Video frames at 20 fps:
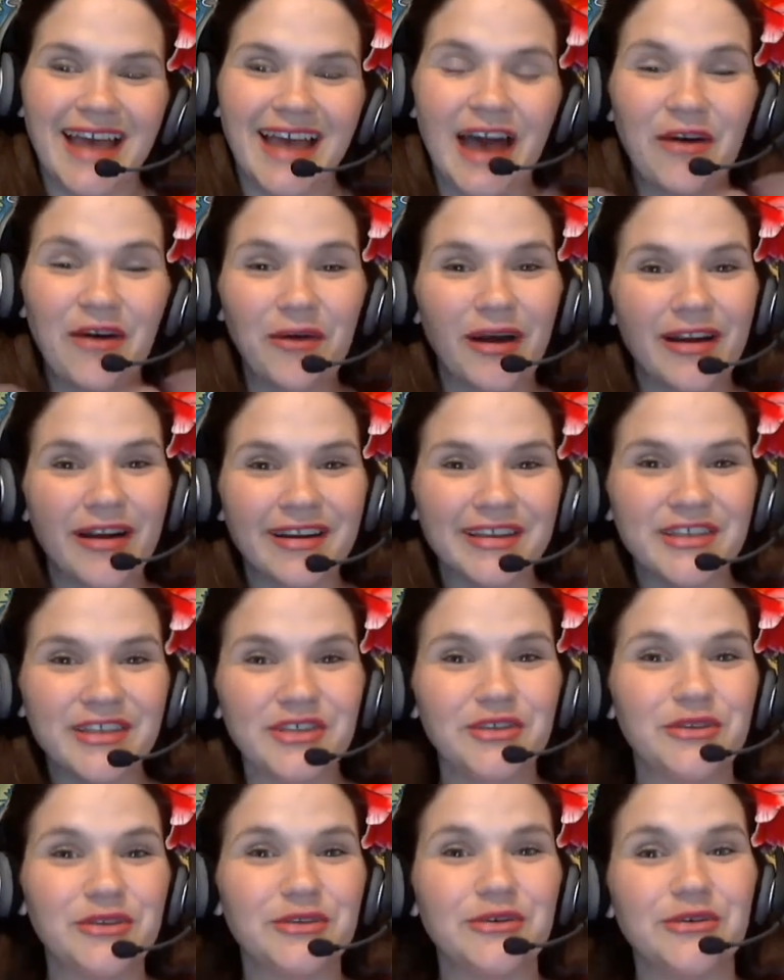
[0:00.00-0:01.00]
how are
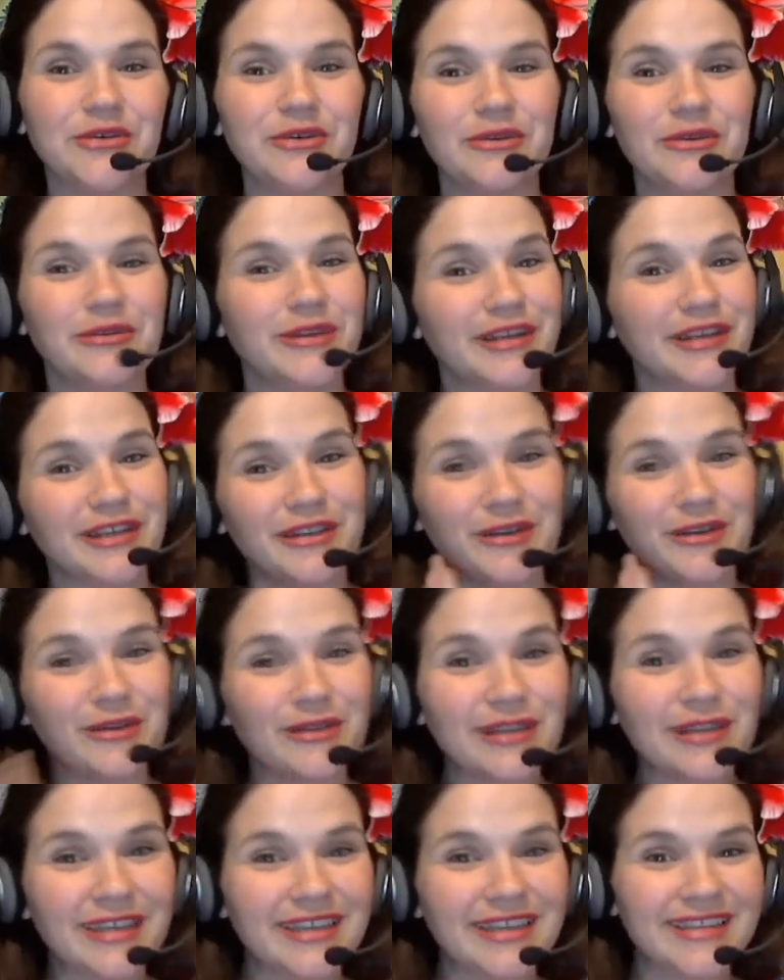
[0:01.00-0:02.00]
you? Or,
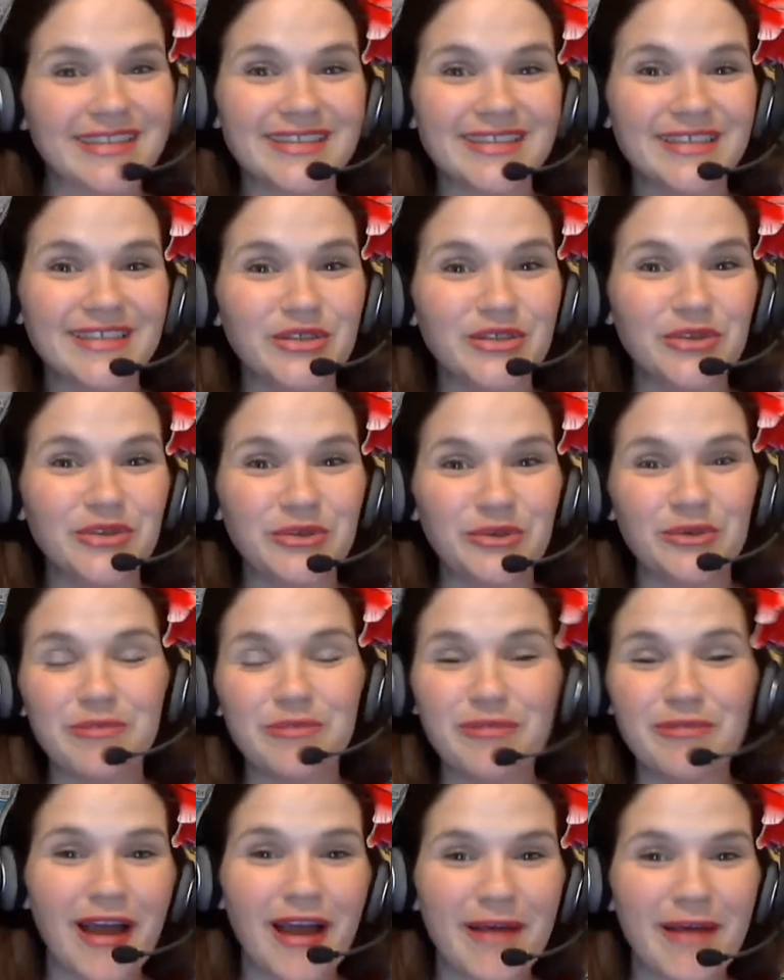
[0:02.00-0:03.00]
look at this new
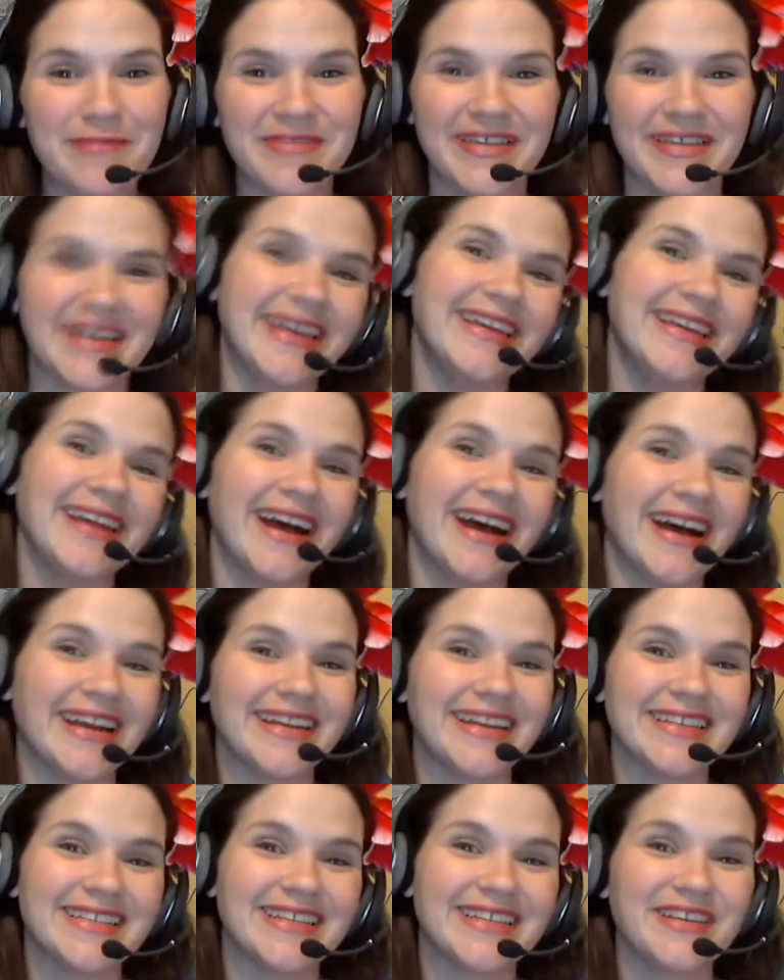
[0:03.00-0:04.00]
prop that I got.
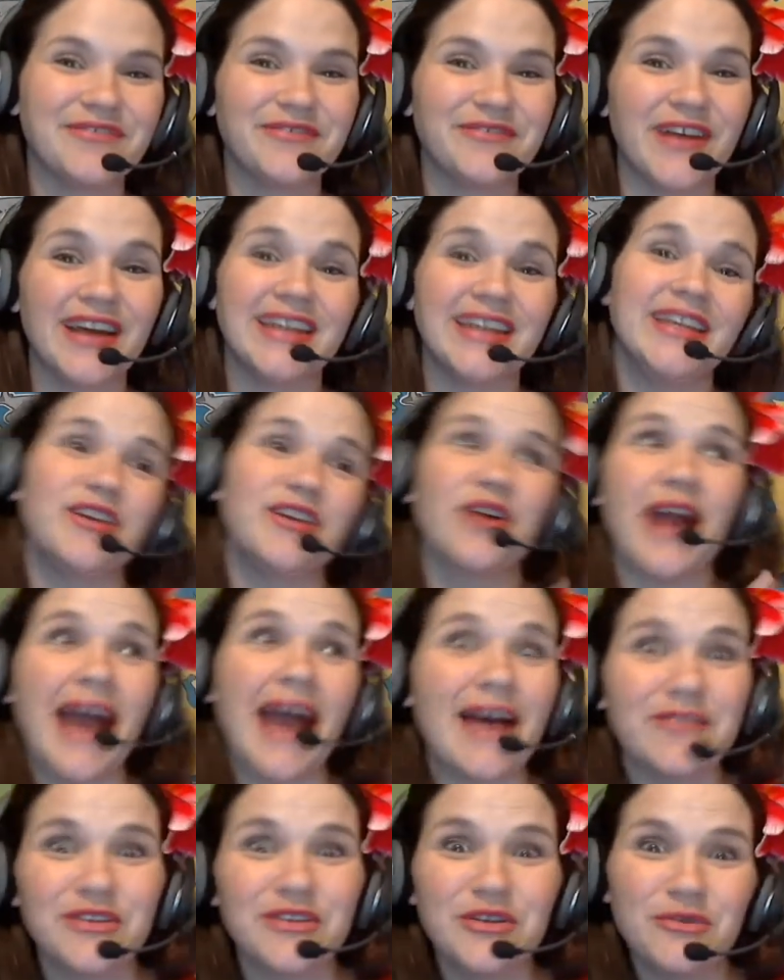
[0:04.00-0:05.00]
Isn't it funny? Or I
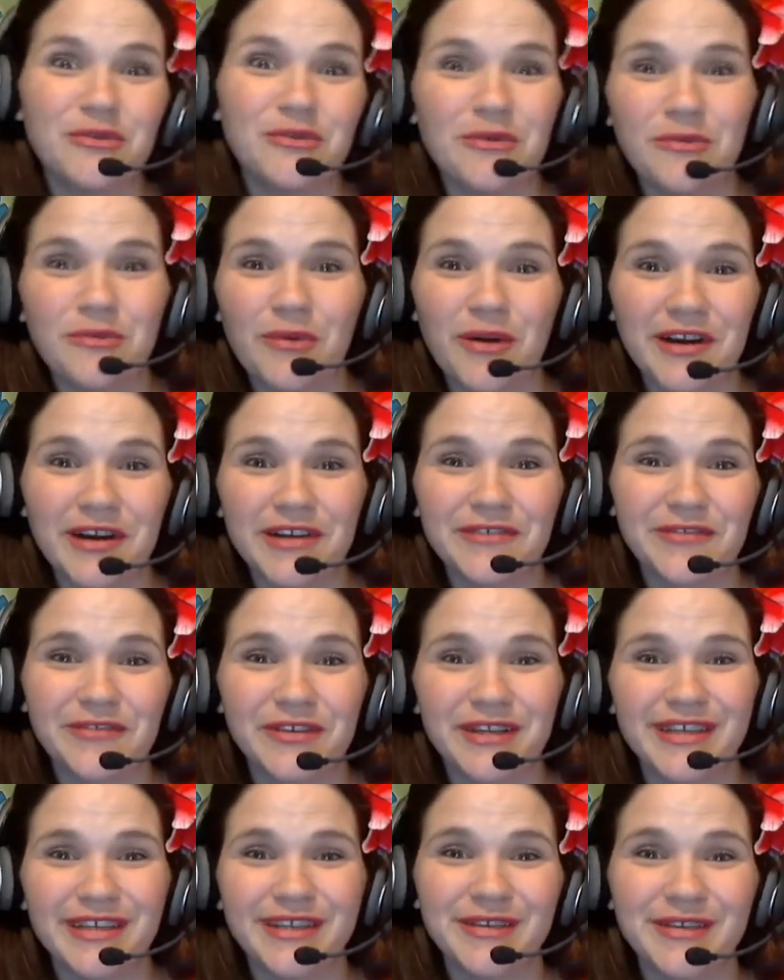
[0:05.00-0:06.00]
have a new reward
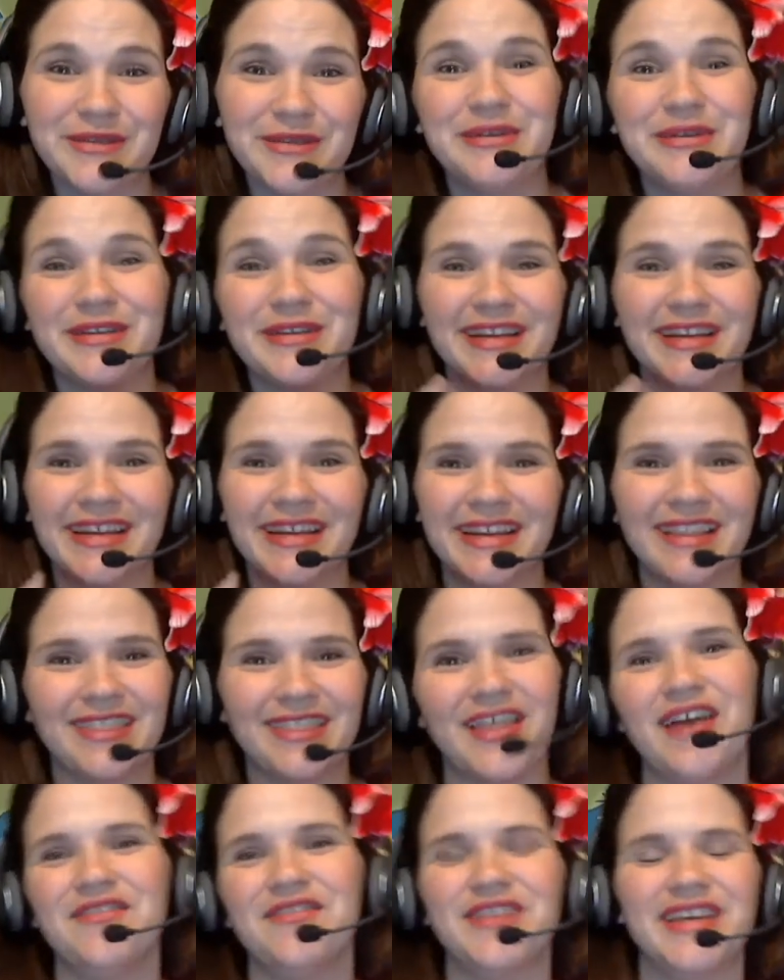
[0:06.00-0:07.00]
for you. You're going to
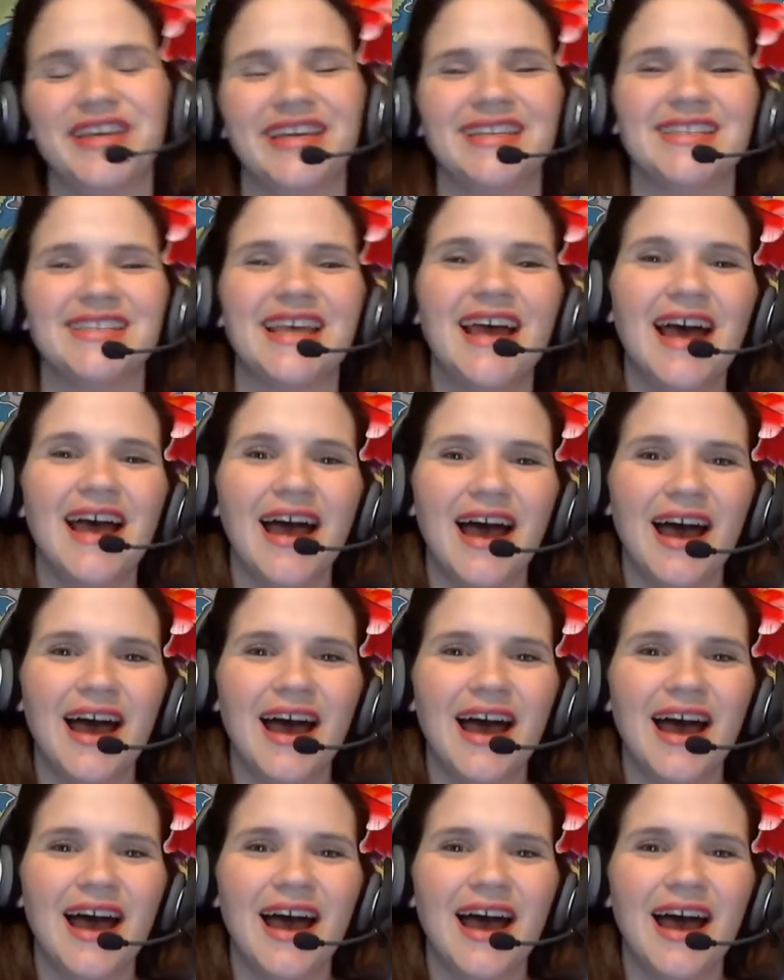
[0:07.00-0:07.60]
love it.